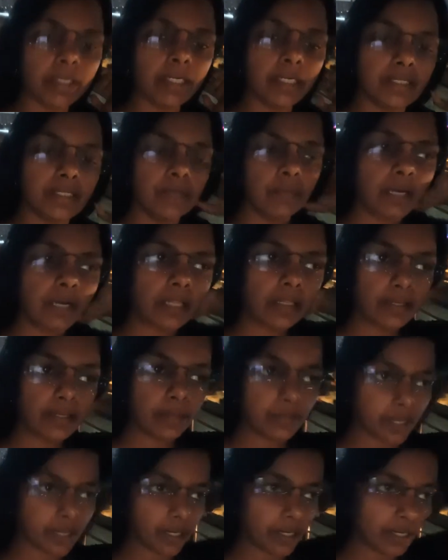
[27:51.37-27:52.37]
Diwali
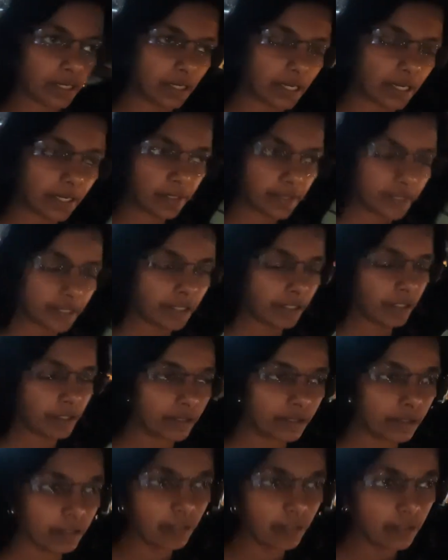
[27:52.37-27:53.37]
by
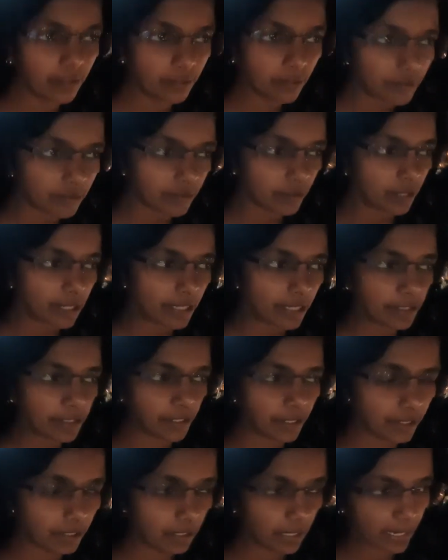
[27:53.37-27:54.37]

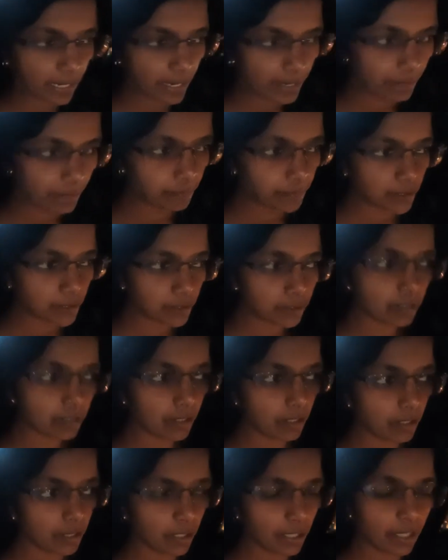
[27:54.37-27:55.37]
lighting lamps,
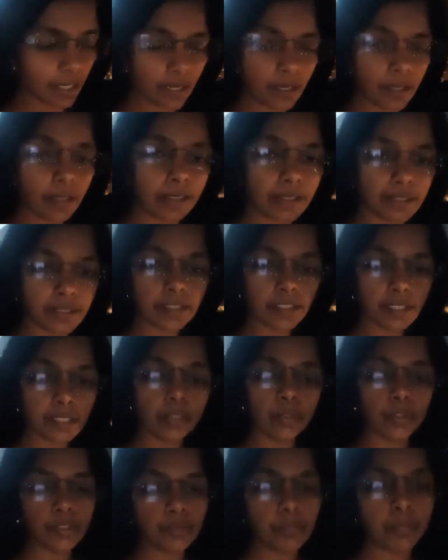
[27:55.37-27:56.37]
and it
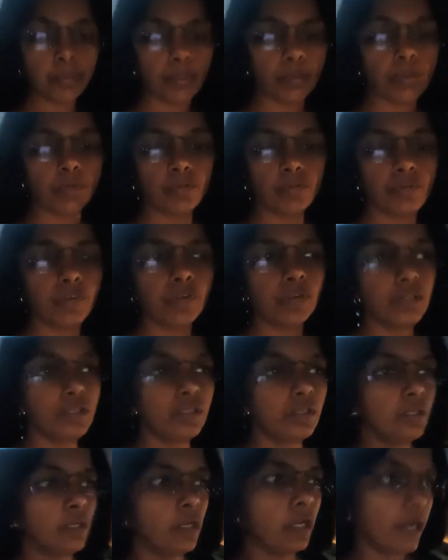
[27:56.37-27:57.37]
looks beautiful,
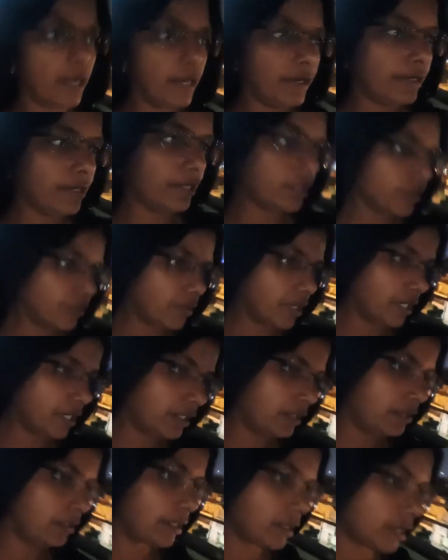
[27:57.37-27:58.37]
and decorating
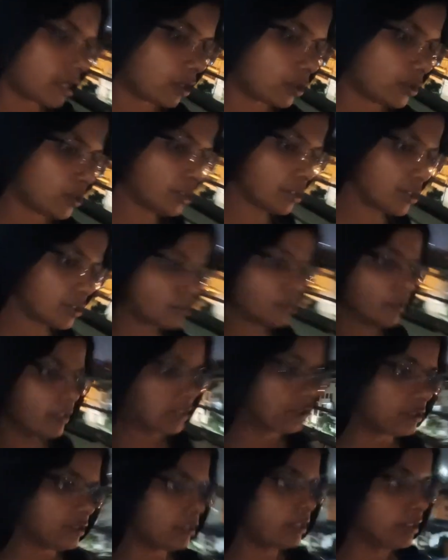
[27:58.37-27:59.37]
their houses with the